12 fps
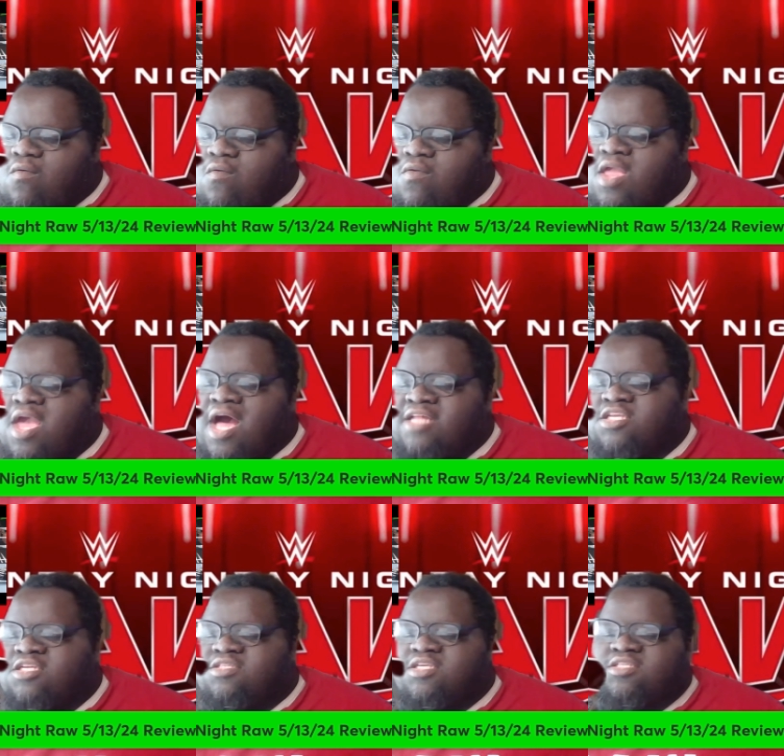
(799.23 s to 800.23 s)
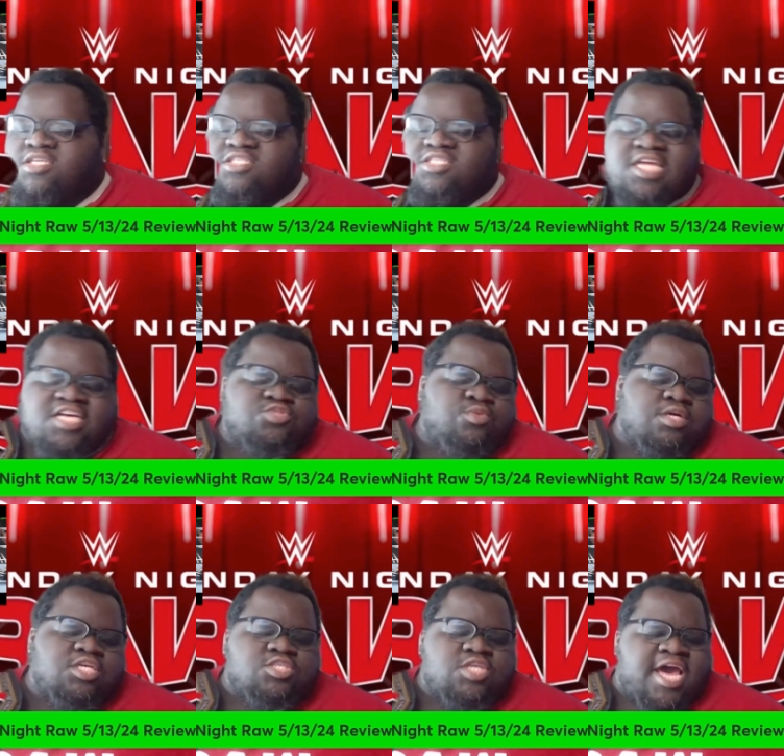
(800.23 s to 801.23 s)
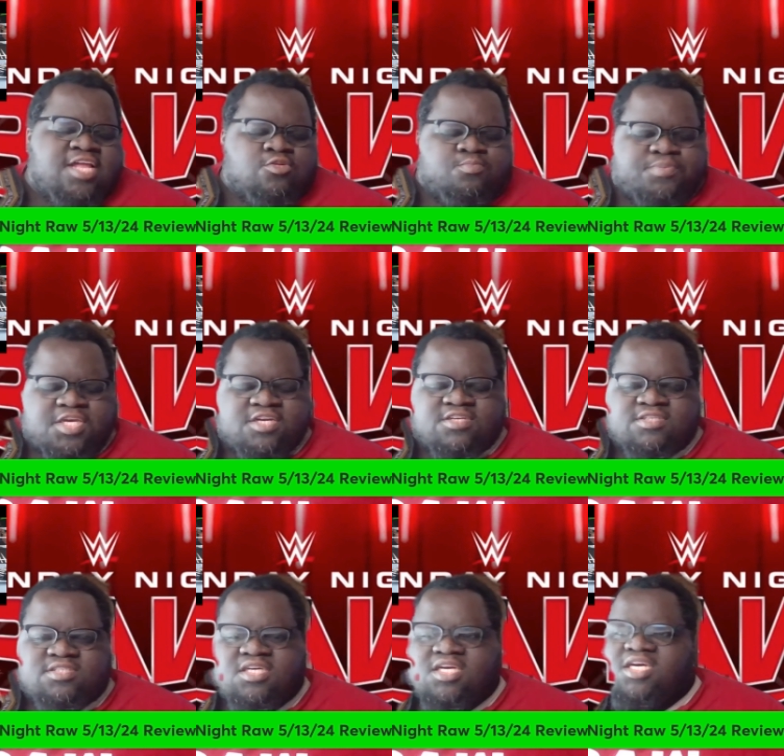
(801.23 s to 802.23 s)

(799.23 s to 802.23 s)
Yeah, I think this next one is Adam Pearce.